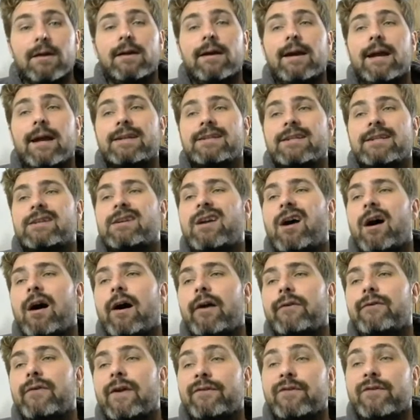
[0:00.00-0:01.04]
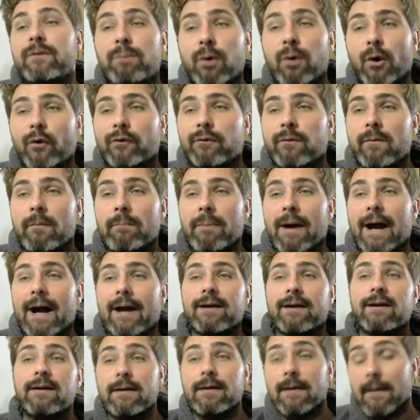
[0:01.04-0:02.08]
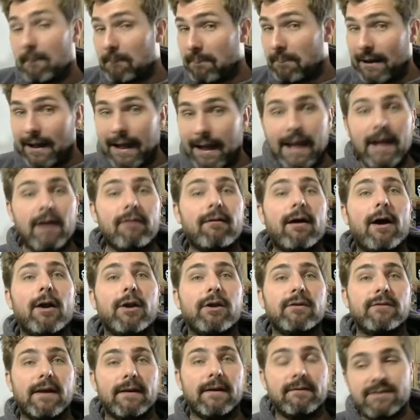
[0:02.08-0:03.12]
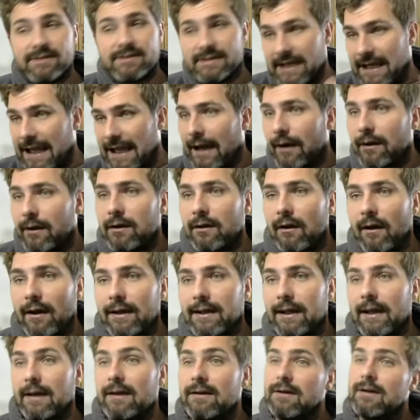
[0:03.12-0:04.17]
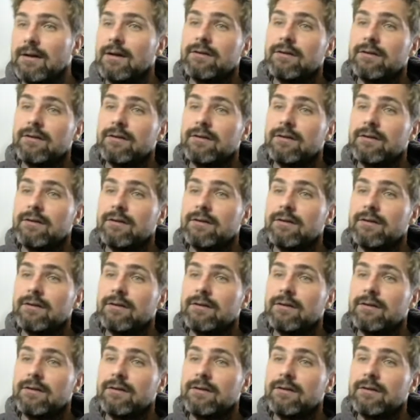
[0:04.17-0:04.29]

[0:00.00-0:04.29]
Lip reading: It's a card that if you pull from a pack, play around with it. See how you like it.